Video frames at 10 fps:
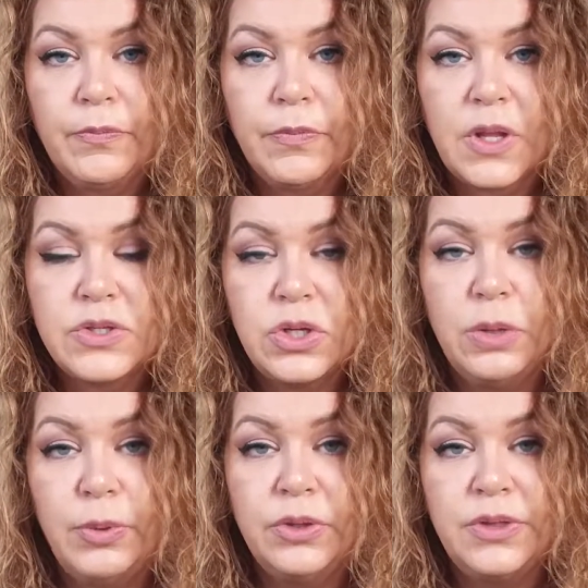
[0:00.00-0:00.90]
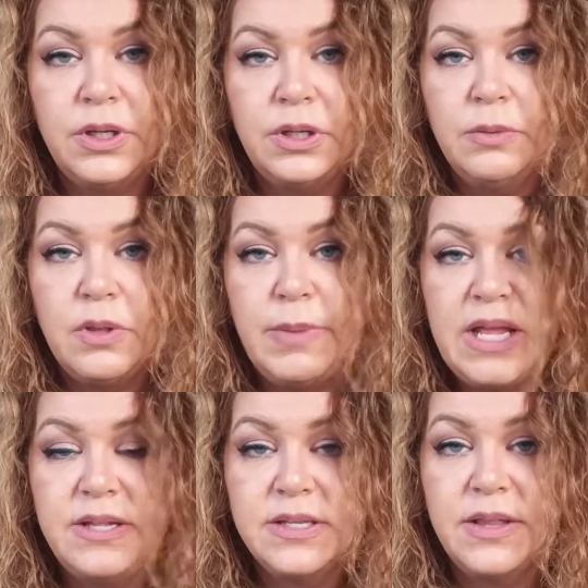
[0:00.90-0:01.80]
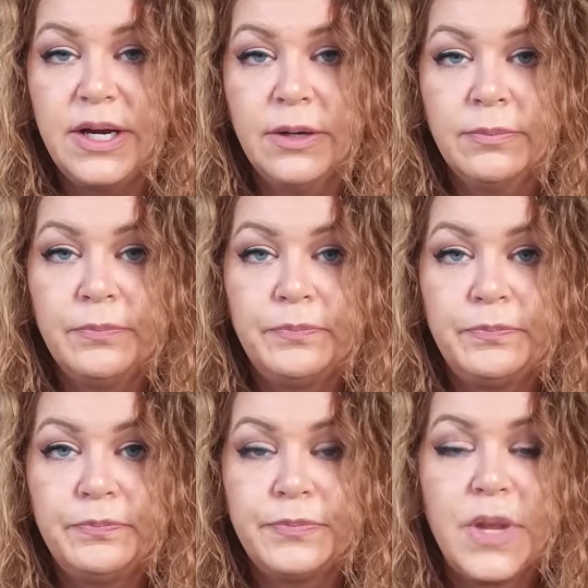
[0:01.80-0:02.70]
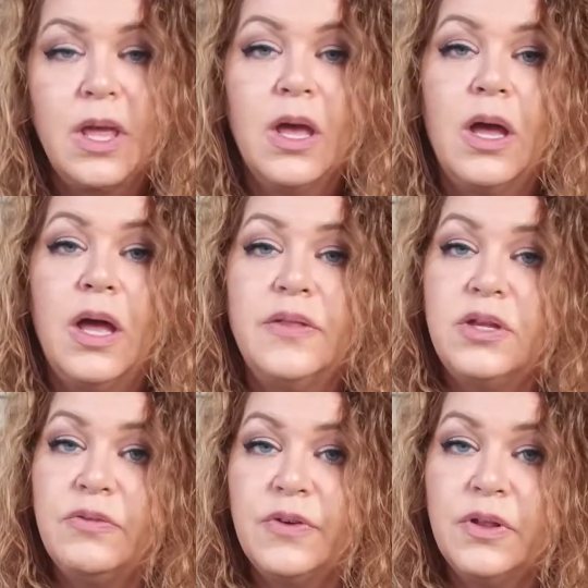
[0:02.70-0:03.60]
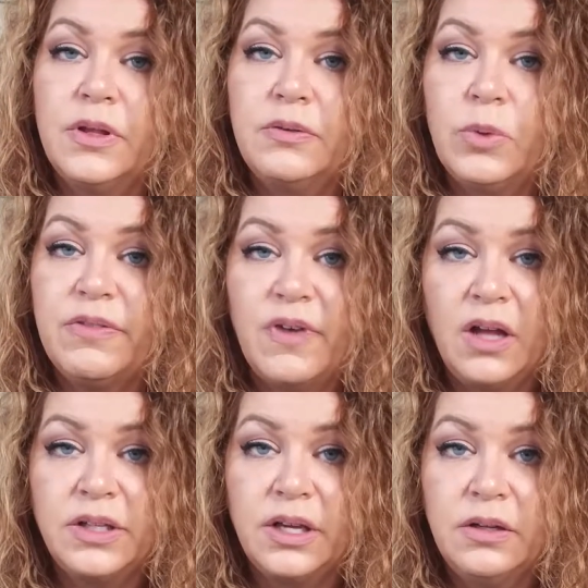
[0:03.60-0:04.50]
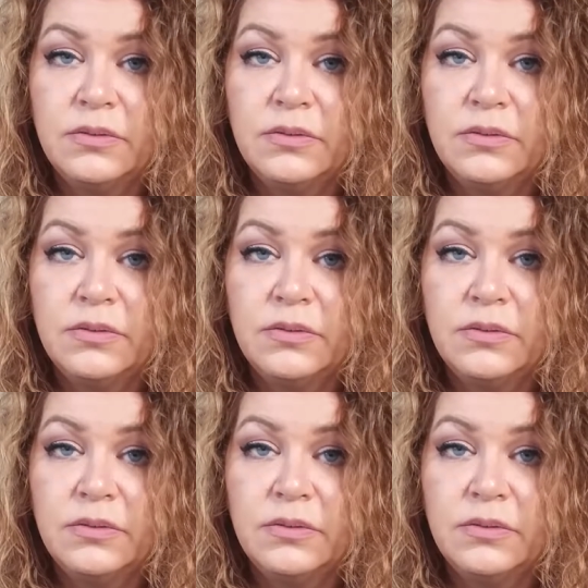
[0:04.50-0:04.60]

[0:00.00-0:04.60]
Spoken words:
So you put the beans in there, and then you fill it with vodka.